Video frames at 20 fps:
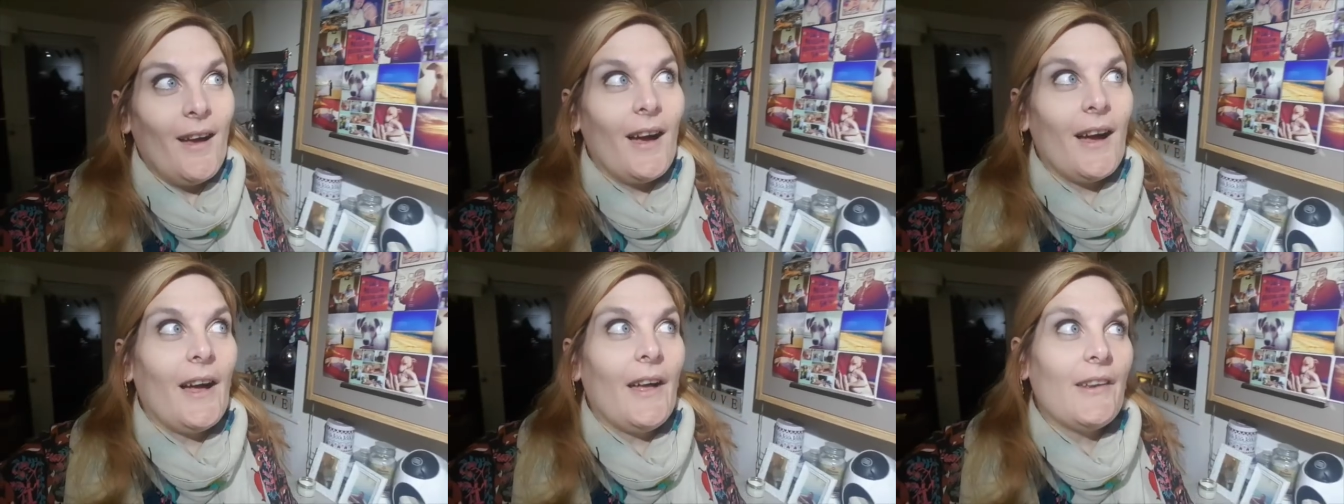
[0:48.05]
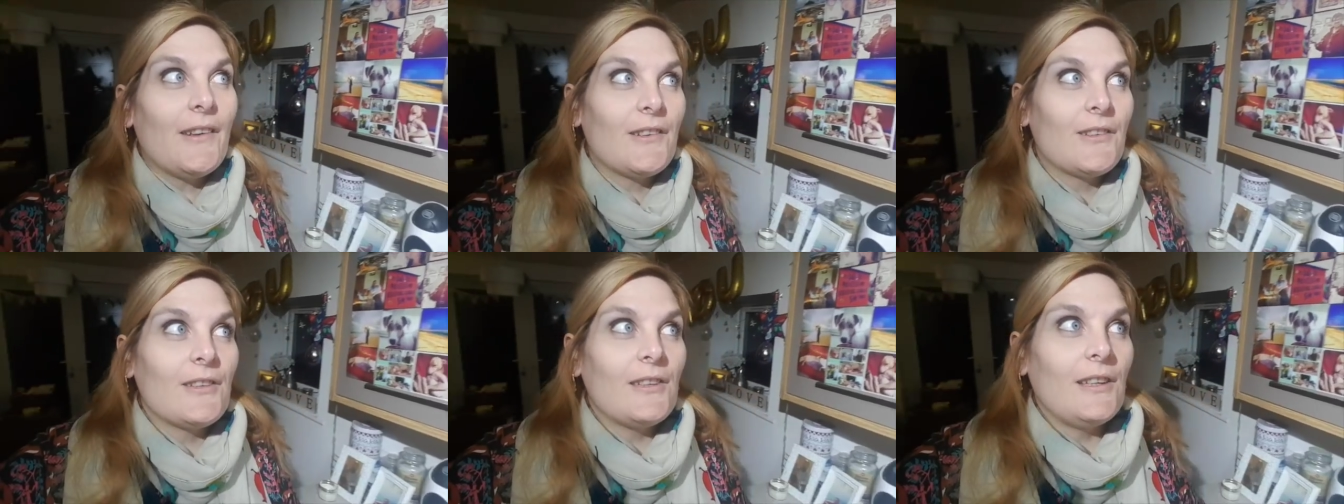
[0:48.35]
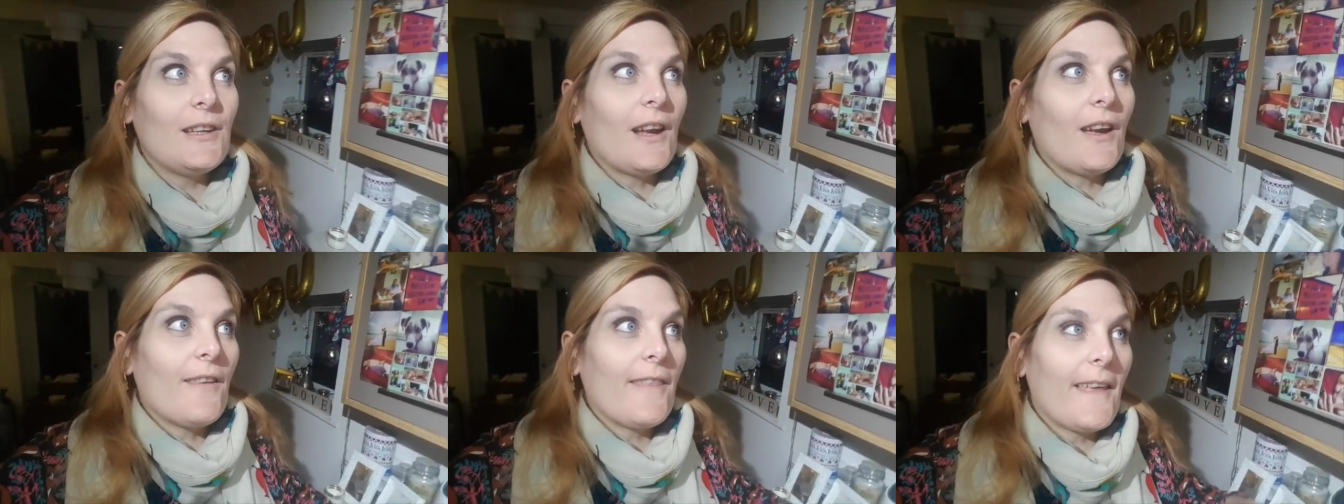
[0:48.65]
And
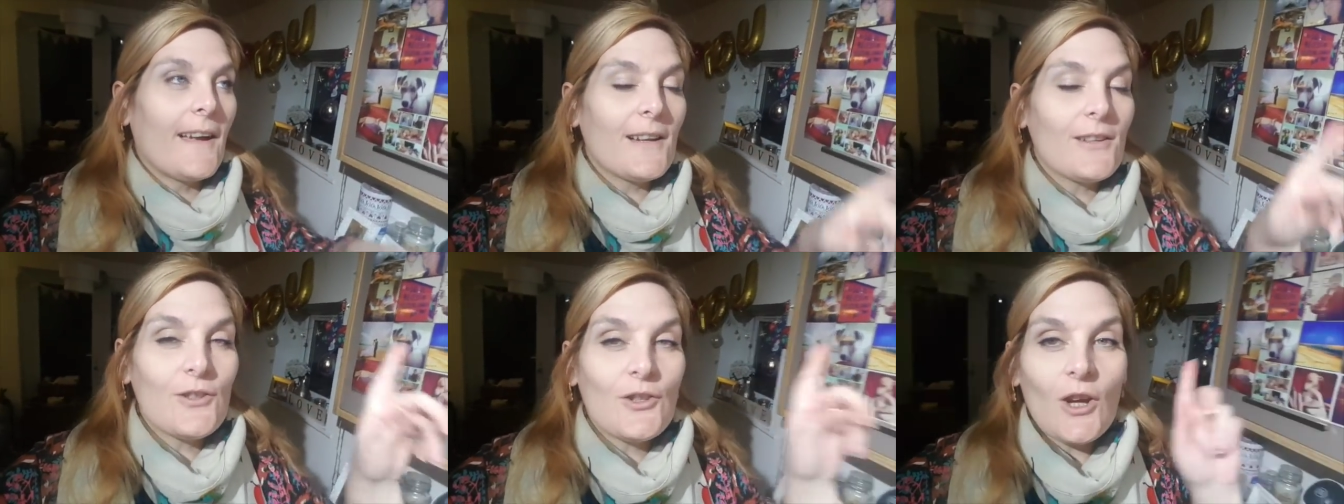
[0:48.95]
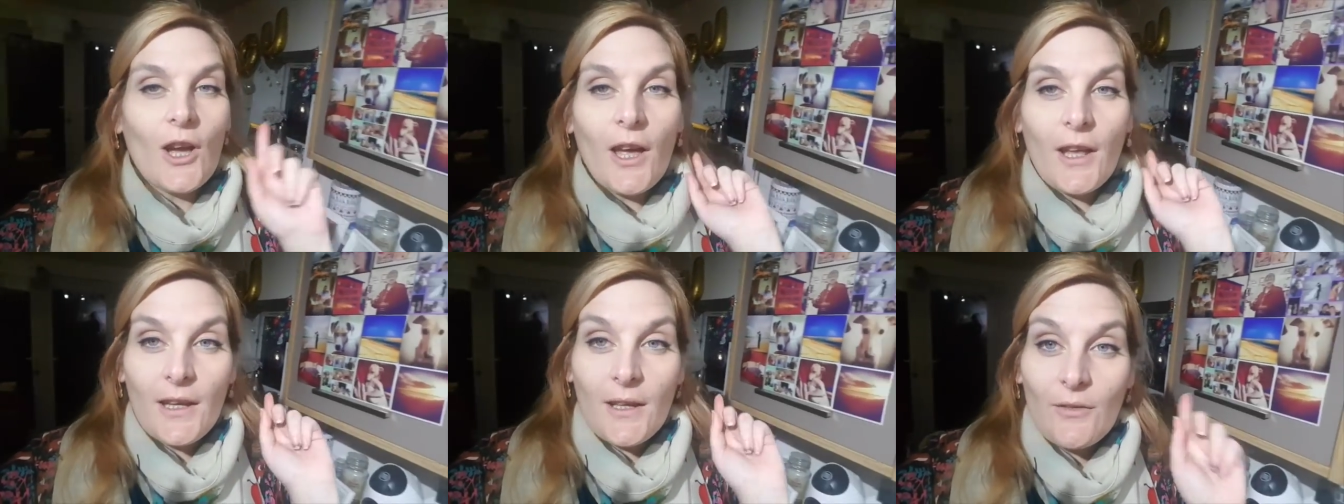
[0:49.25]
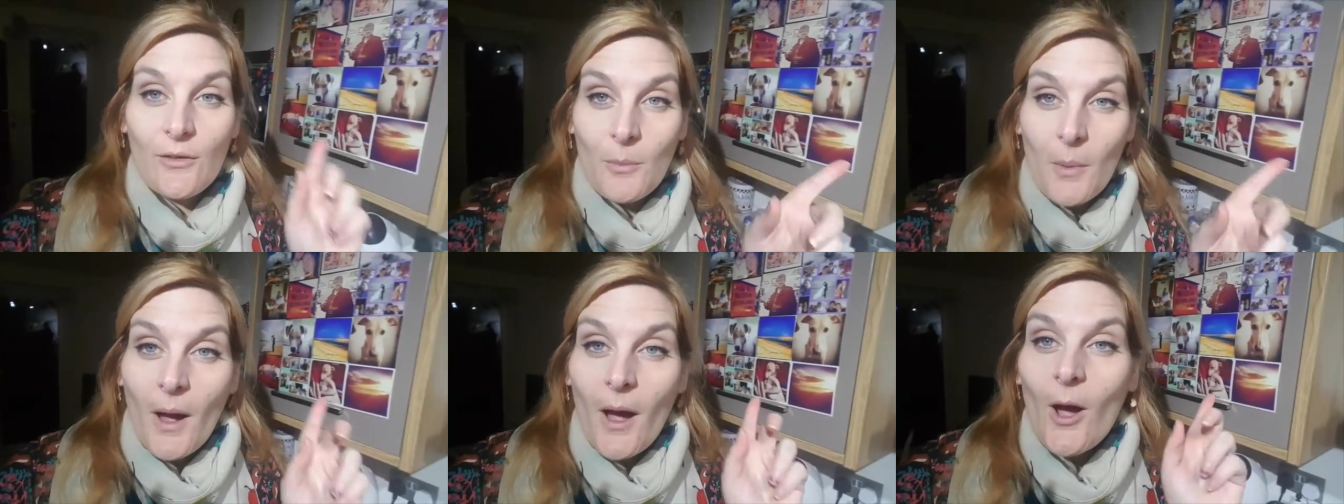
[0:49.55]
you know, that journey
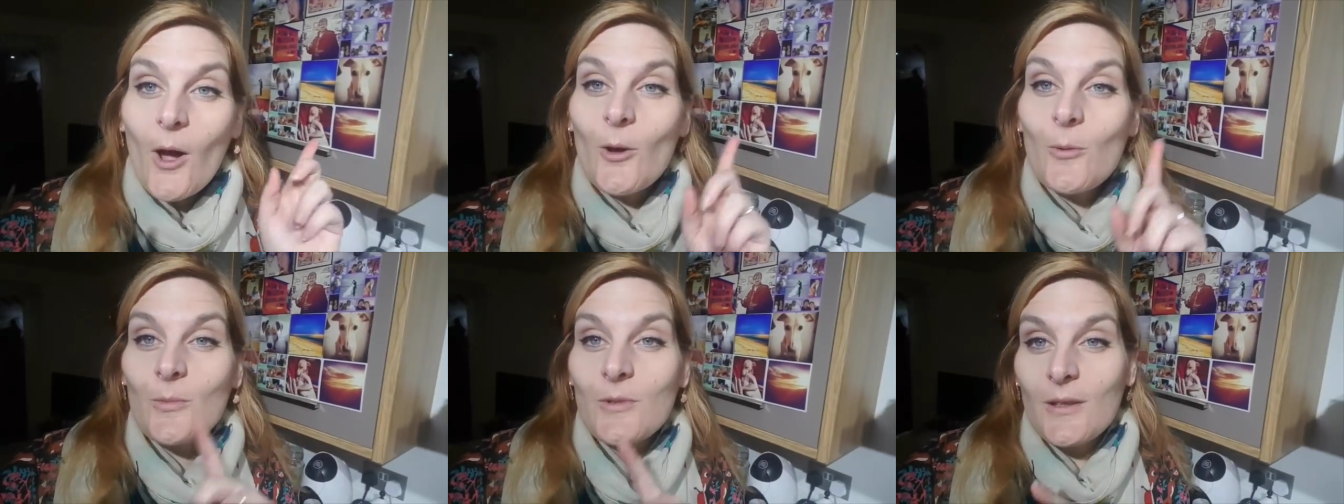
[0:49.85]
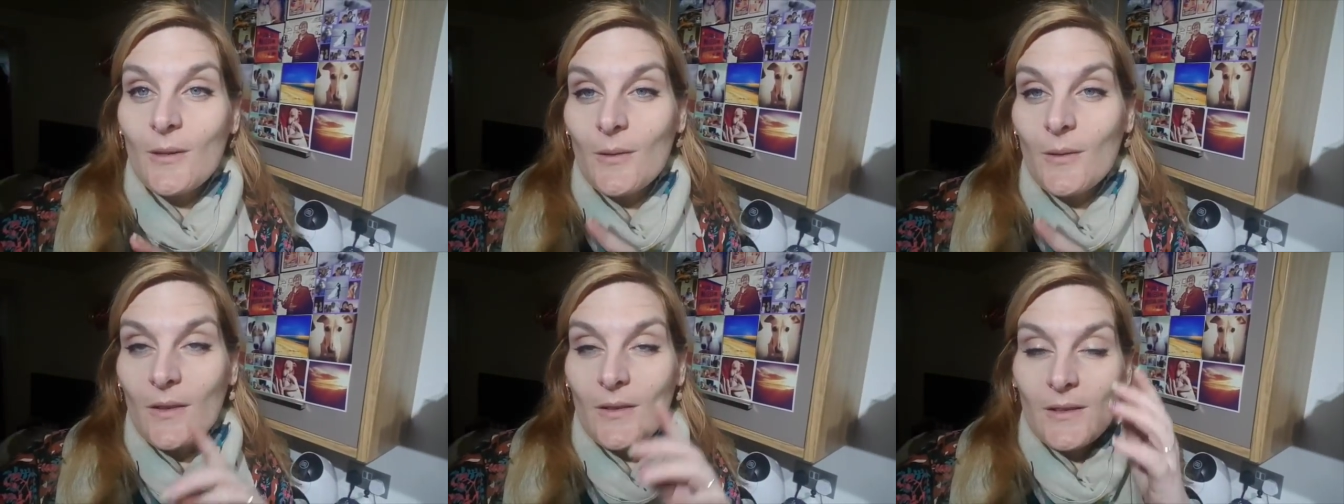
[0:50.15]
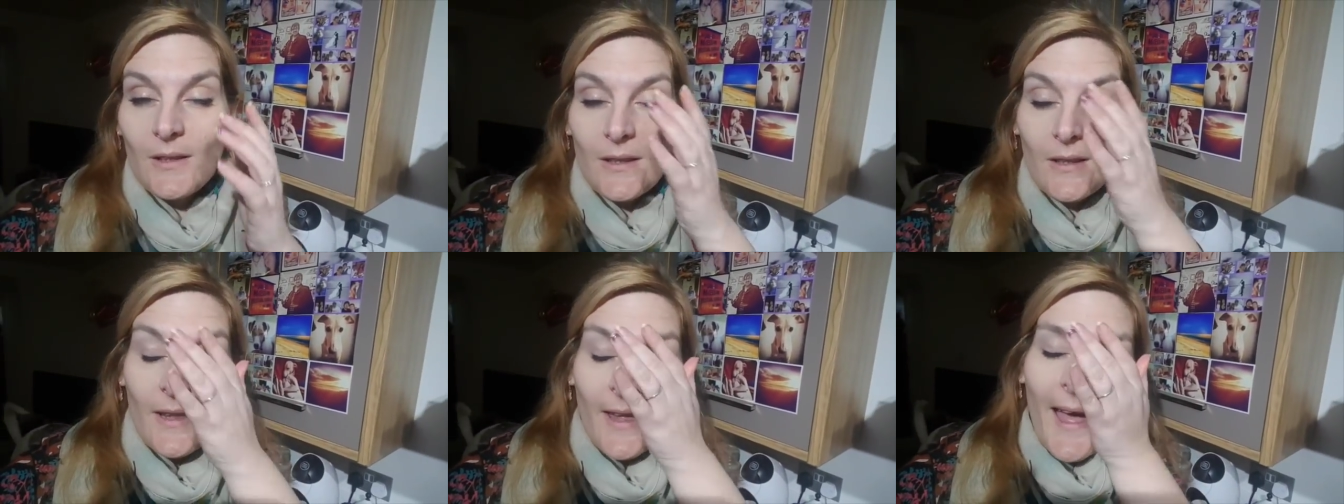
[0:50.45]
from home
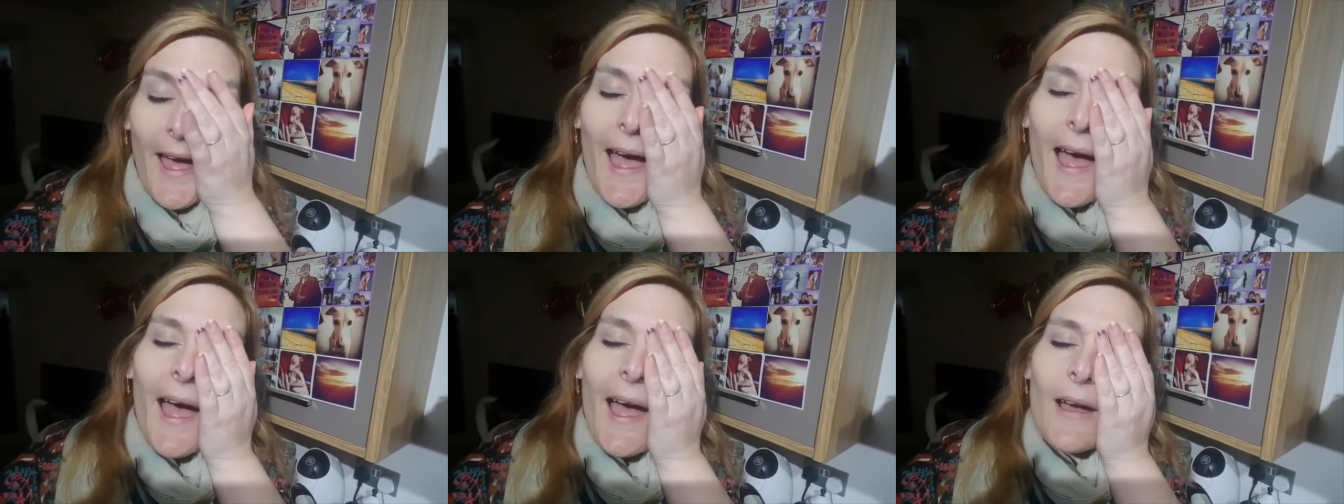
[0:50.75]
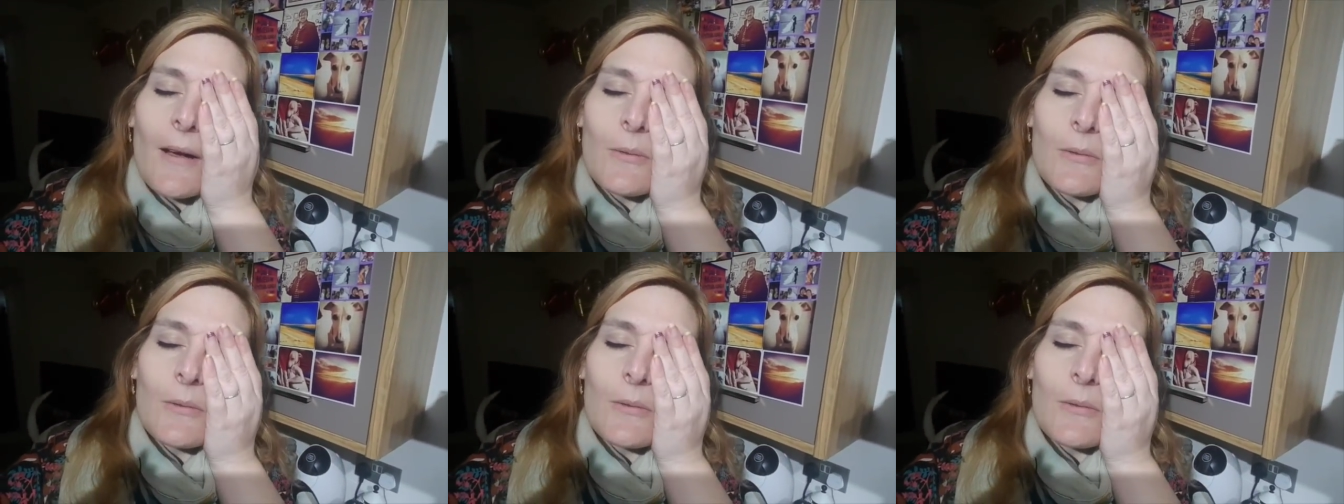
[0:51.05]
to there